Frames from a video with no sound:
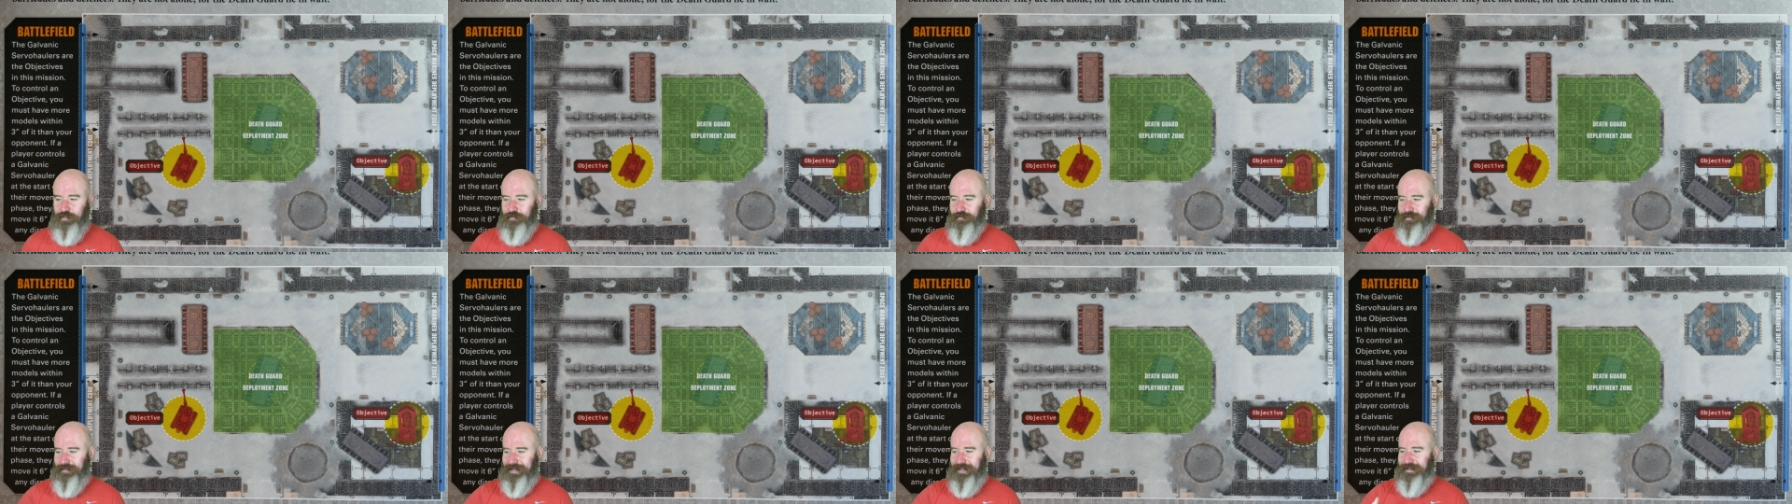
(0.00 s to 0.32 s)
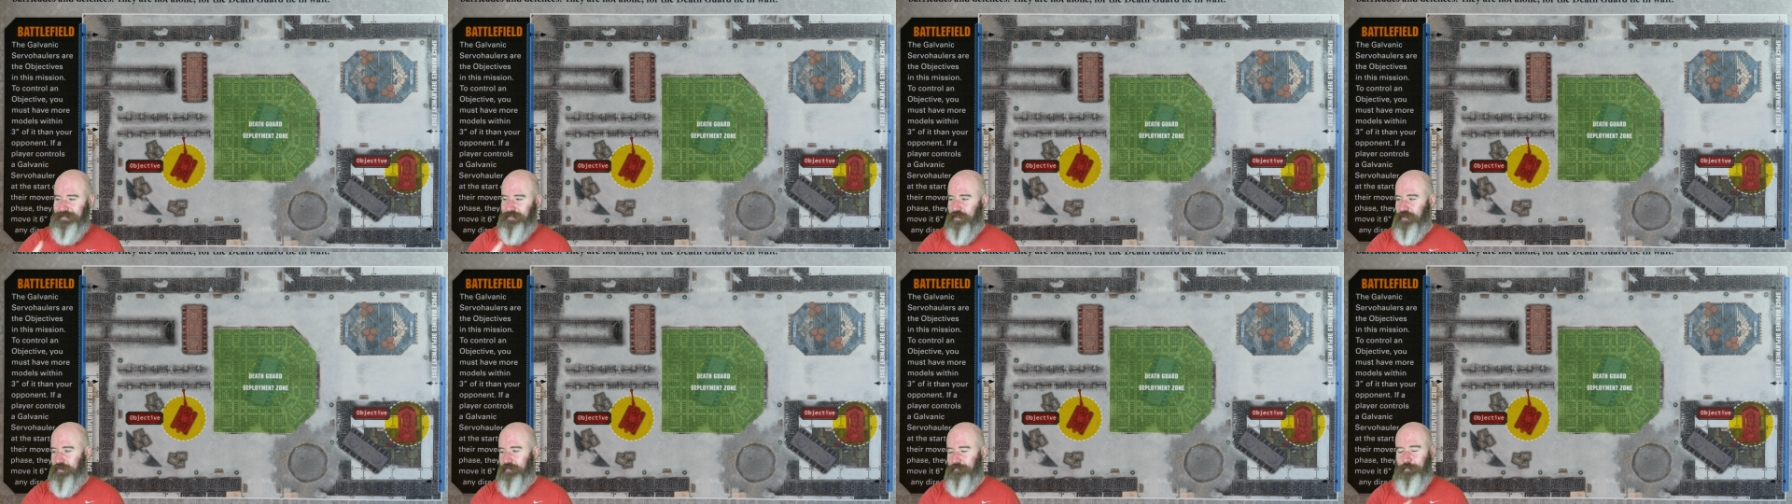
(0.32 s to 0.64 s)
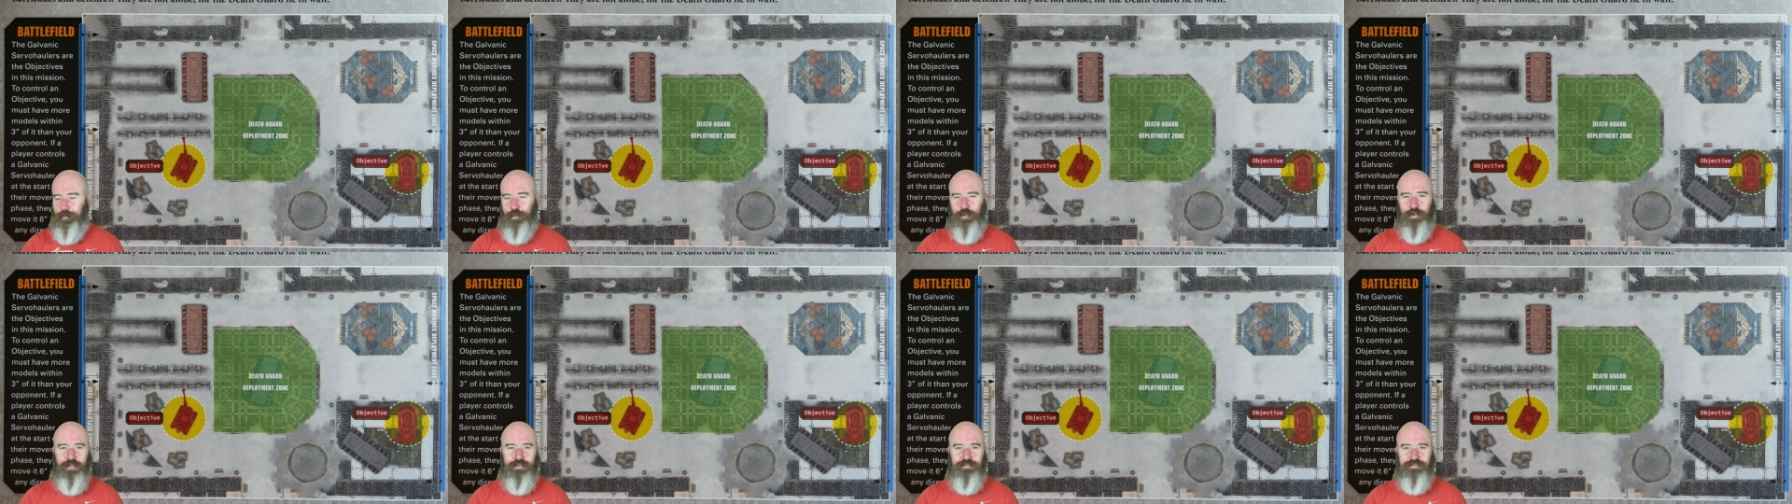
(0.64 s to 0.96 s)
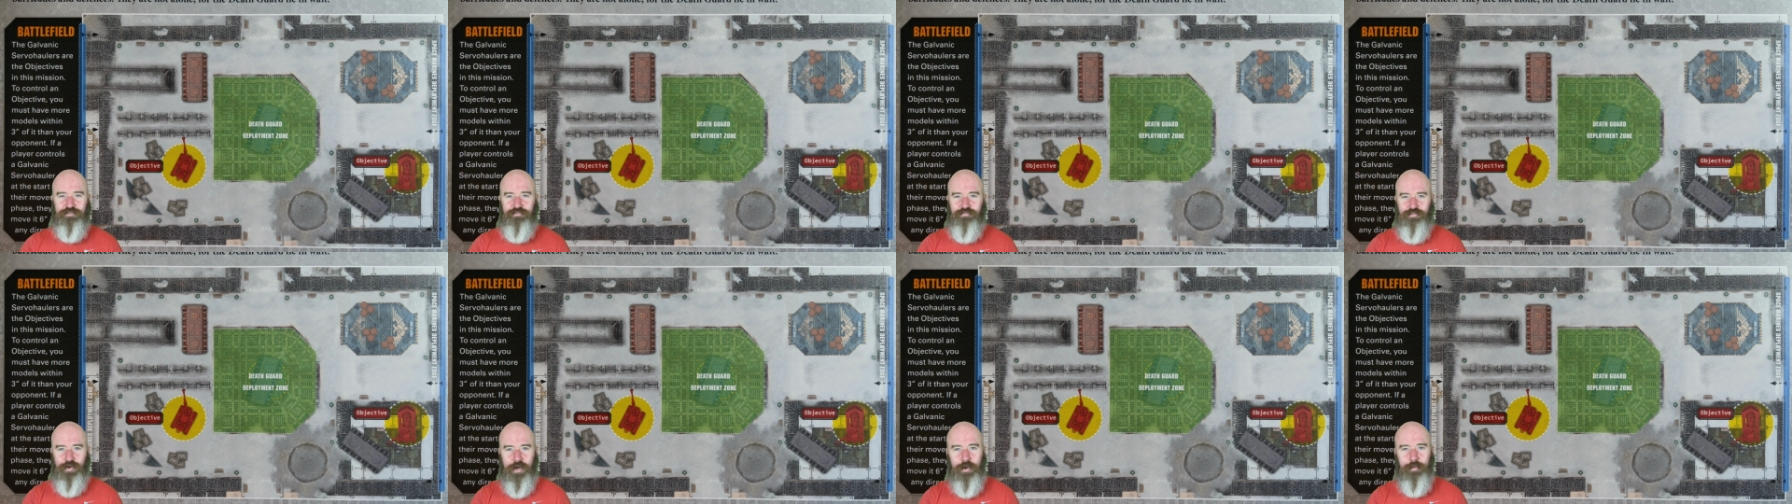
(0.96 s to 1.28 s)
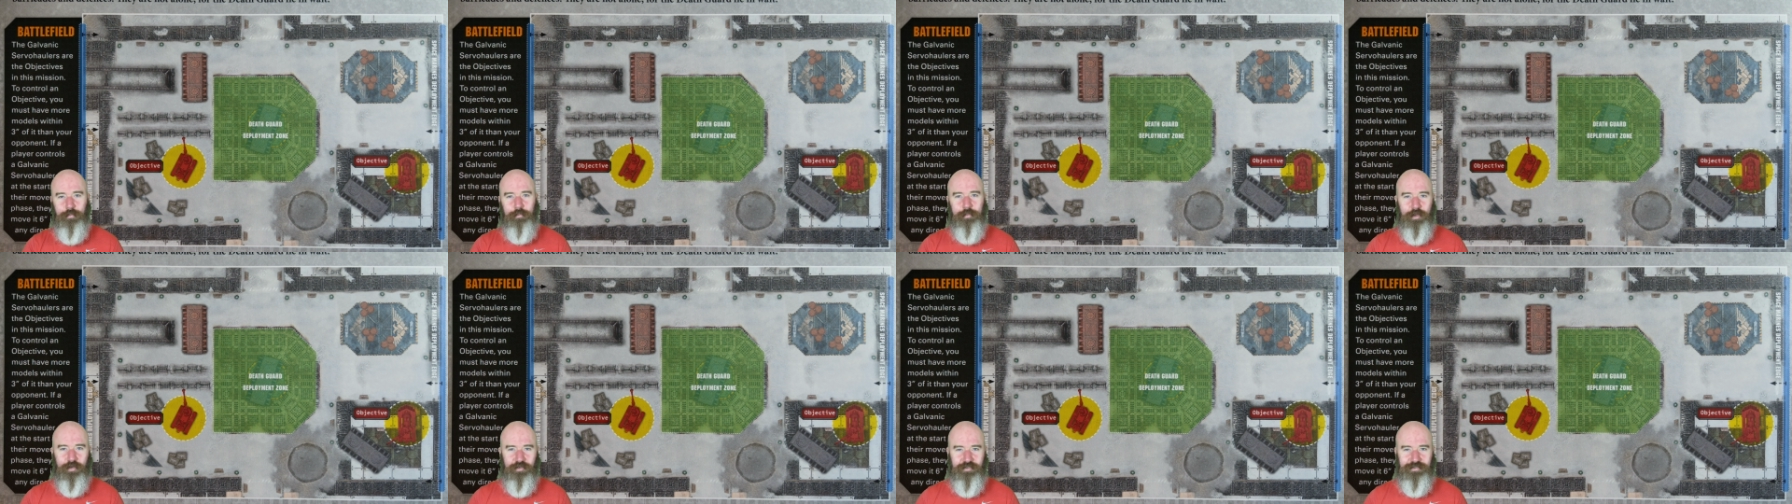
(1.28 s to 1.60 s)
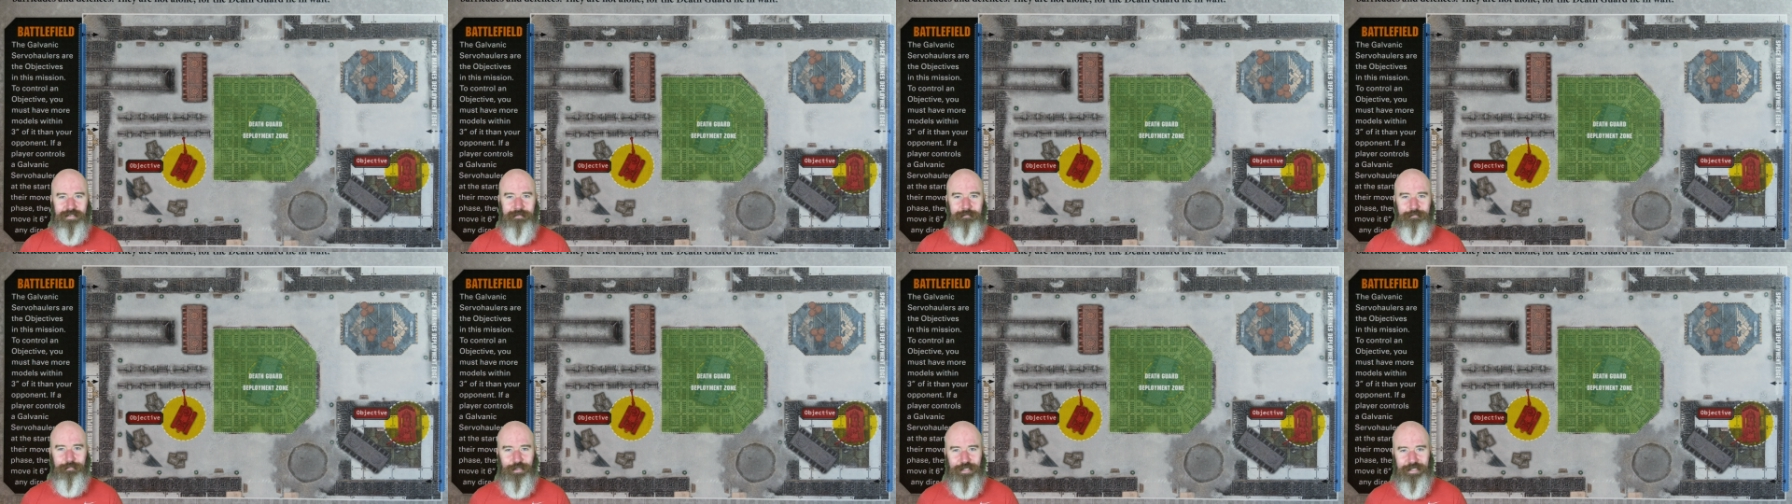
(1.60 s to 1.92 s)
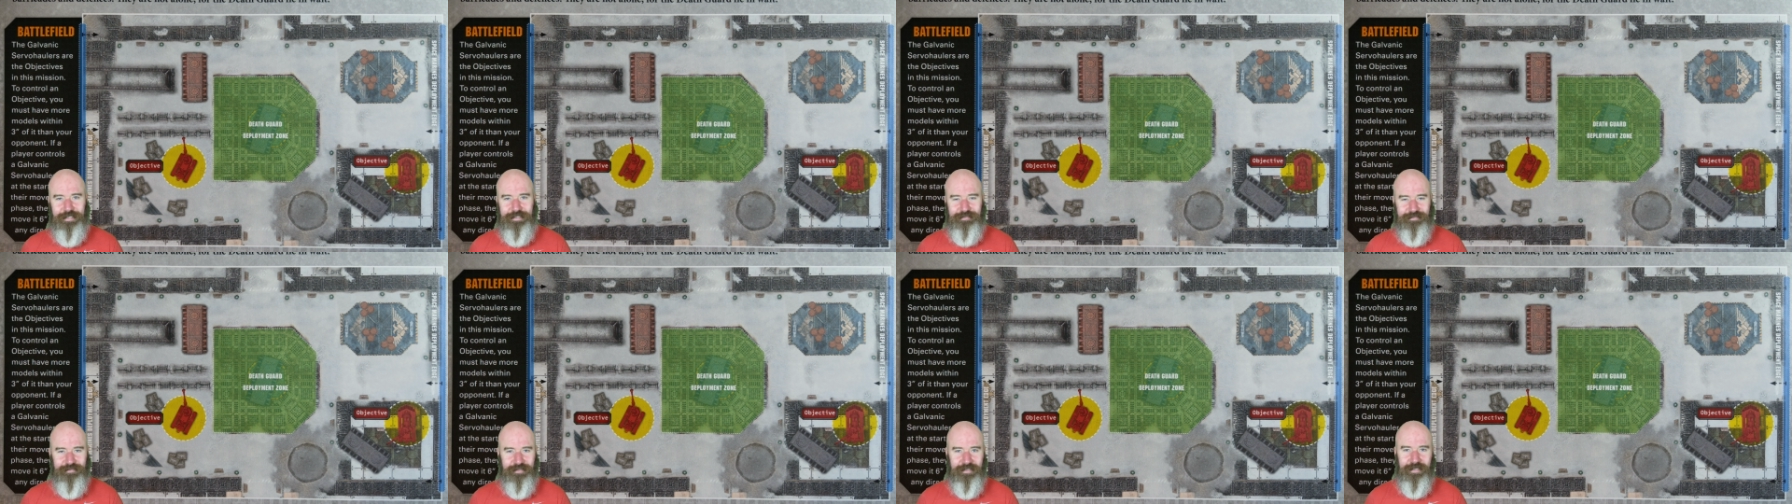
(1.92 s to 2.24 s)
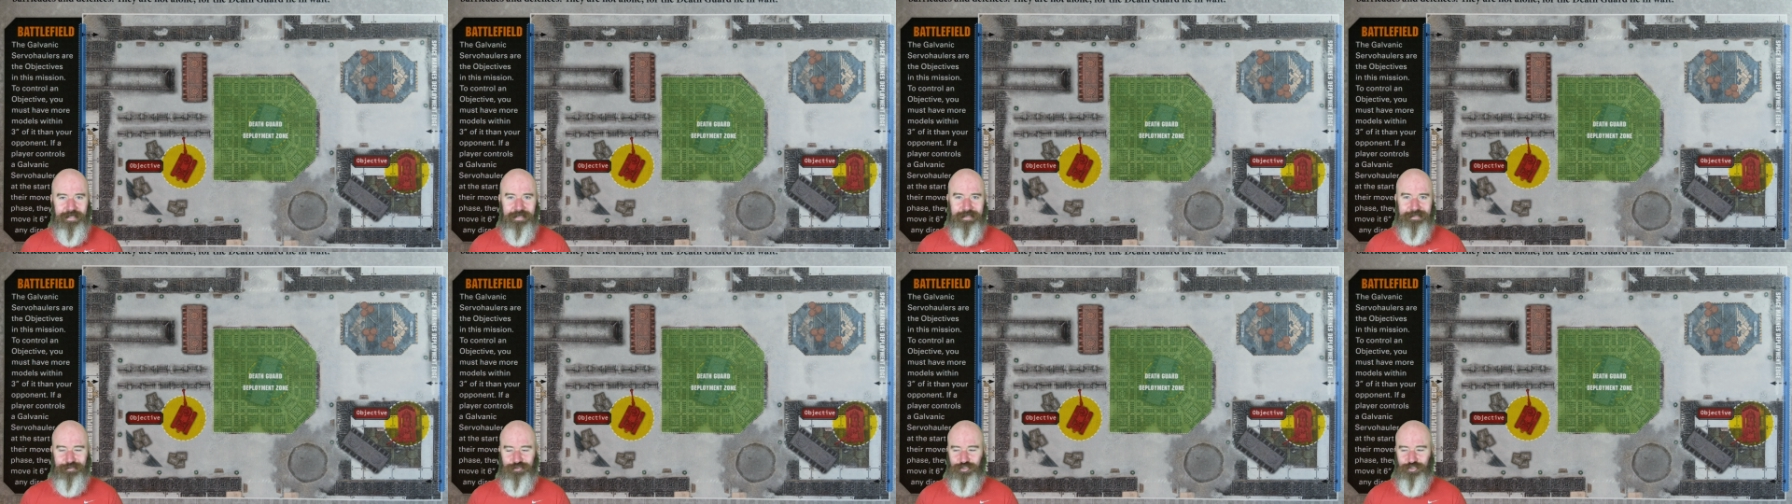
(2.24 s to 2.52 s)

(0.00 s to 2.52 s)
So the Death Guard have put loads of roadblocks in place